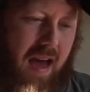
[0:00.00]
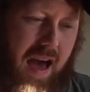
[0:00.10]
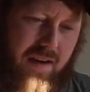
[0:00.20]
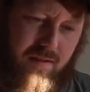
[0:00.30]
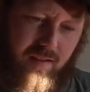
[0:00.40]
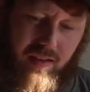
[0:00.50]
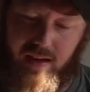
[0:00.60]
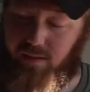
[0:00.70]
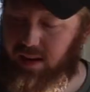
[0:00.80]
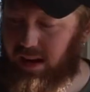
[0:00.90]
I haven't really
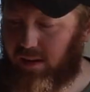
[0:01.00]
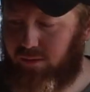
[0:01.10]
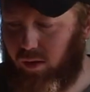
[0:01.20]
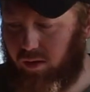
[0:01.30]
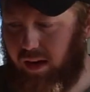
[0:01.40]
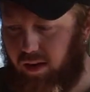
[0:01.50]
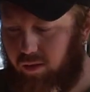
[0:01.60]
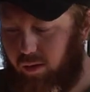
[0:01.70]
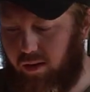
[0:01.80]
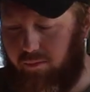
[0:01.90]
given that a full
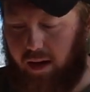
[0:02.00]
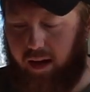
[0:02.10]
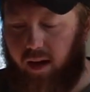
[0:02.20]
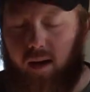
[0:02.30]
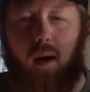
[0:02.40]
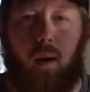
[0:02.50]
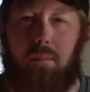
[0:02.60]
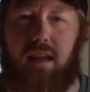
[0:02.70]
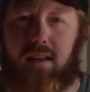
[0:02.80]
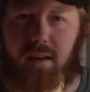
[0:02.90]
test to give my
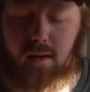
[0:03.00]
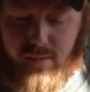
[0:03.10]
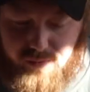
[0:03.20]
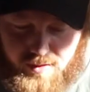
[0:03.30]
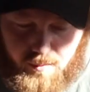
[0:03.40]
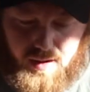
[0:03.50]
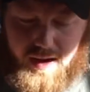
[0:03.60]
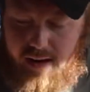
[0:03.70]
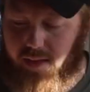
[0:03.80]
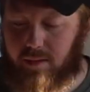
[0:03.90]
opinion or view
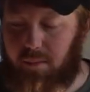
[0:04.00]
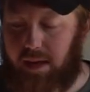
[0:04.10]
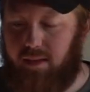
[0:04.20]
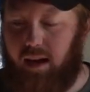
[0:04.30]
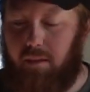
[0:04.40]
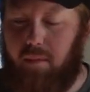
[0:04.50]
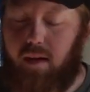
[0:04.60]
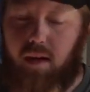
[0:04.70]
on in the meantime.